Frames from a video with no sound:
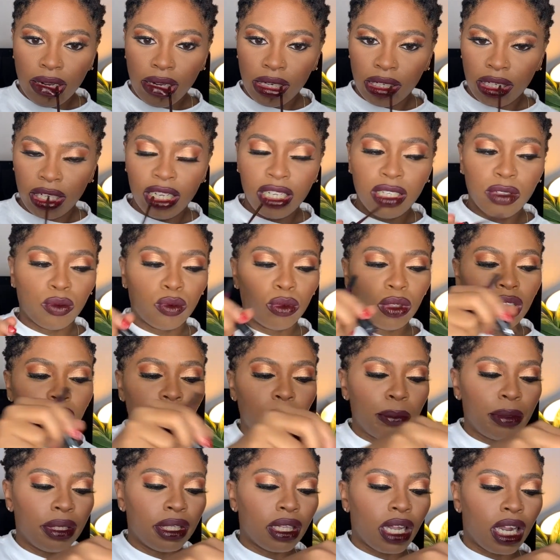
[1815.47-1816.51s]
it really
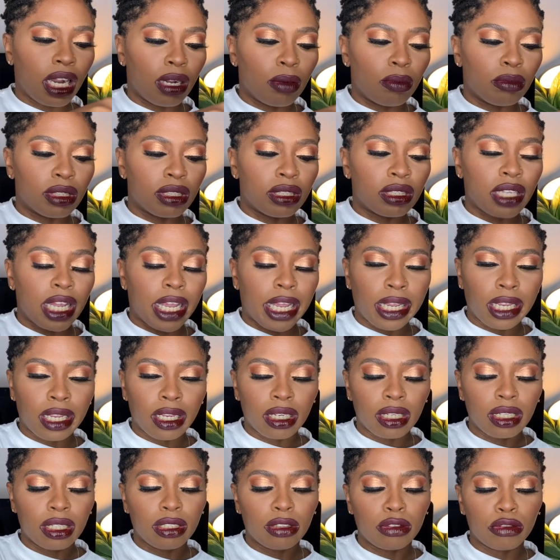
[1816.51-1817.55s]
be like a mistake
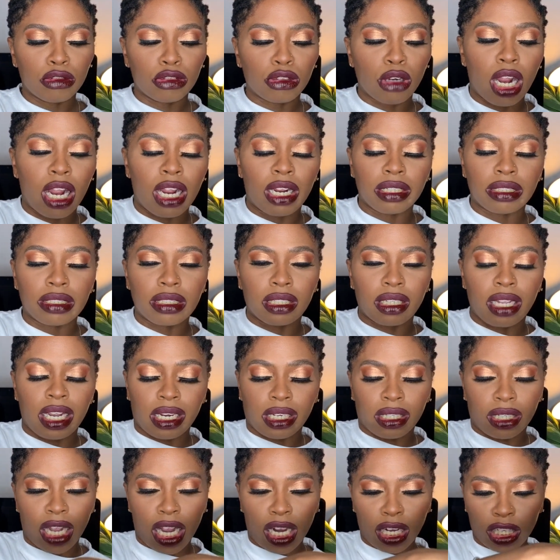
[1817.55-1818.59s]
trying to like
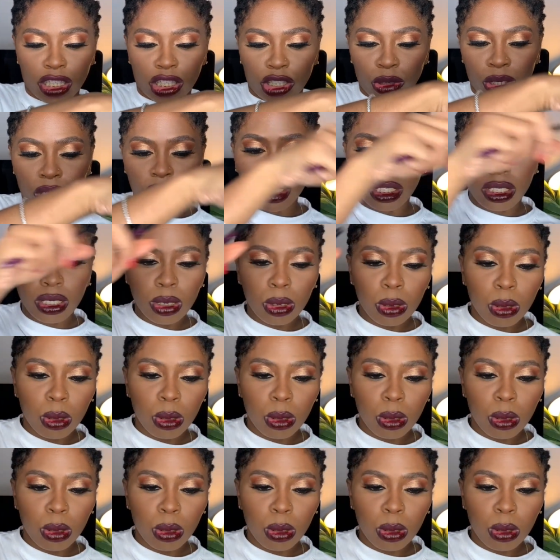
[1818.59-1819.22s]
line it correctly.